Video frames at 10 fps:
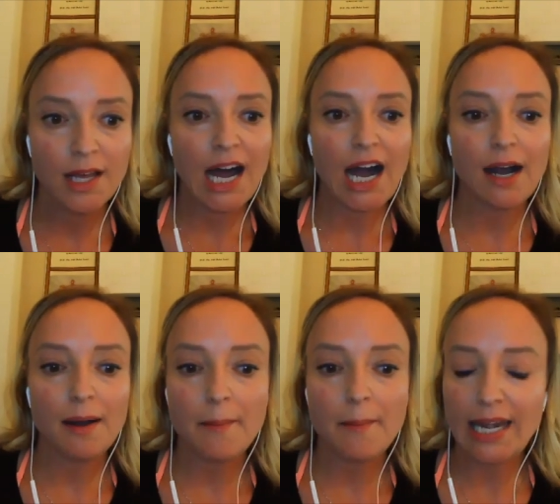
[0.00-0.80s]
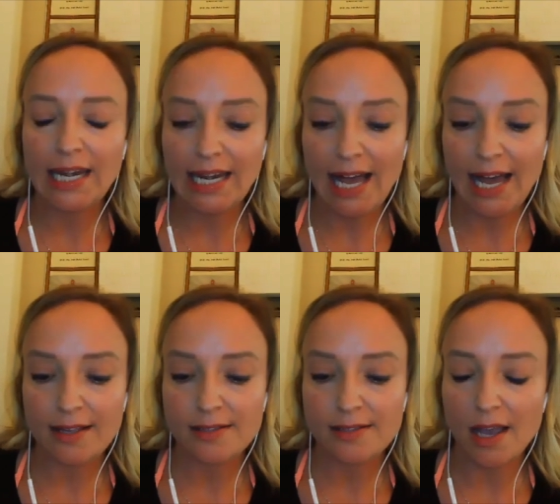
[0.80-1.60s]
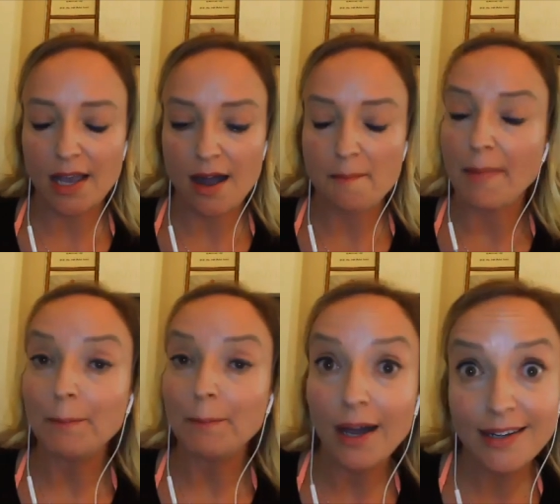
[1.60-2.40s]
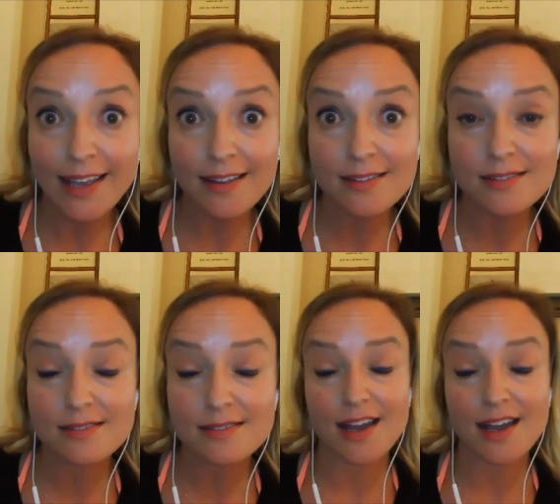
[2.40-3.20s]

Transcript: And it has my podcast.